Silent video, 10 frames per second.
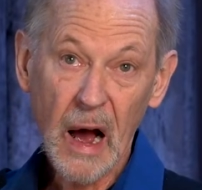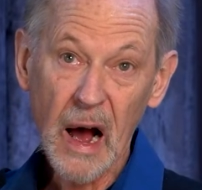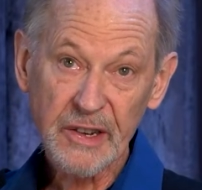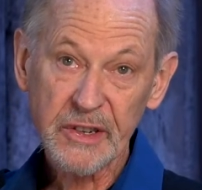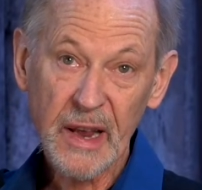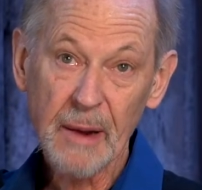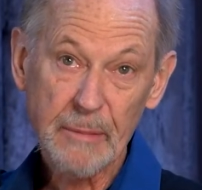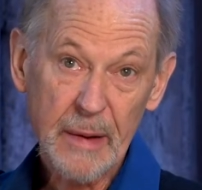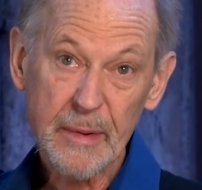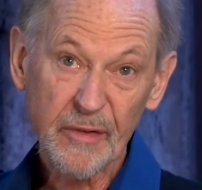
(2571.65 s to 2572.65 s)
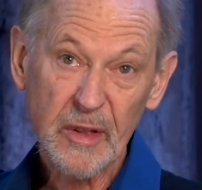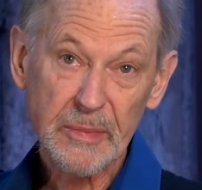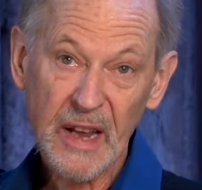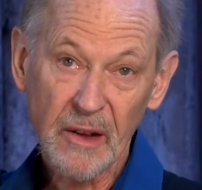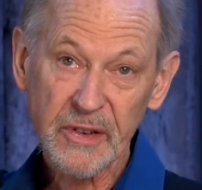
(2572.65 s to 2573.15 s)
and us and
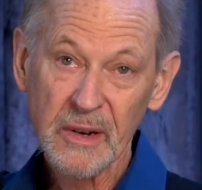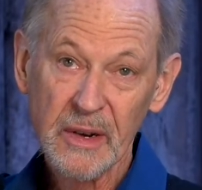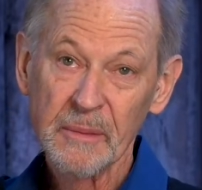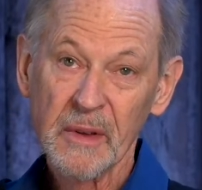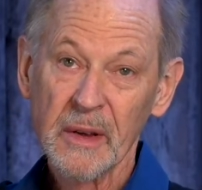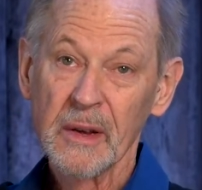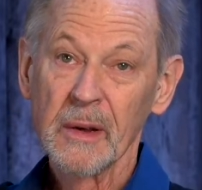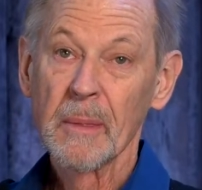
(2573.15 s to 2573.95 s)
maybe even themselves.